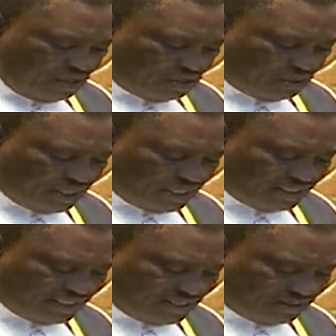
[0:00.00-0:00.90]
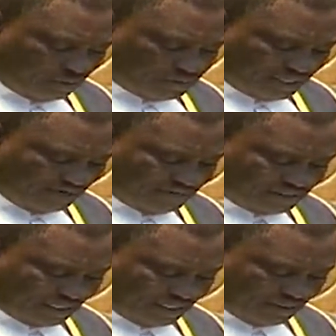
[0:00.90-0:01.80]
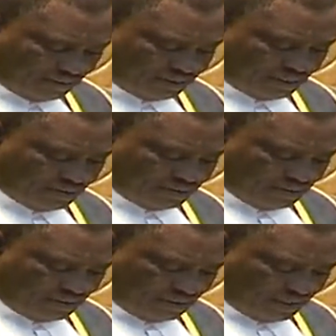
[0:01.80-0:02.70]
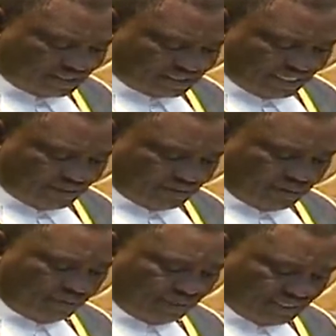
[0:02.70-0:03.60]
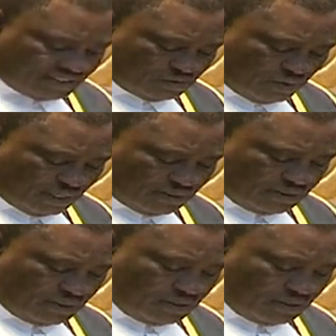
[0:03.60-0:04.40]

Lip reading: You will indeed observe the Standing Order, that Standing Order number 91,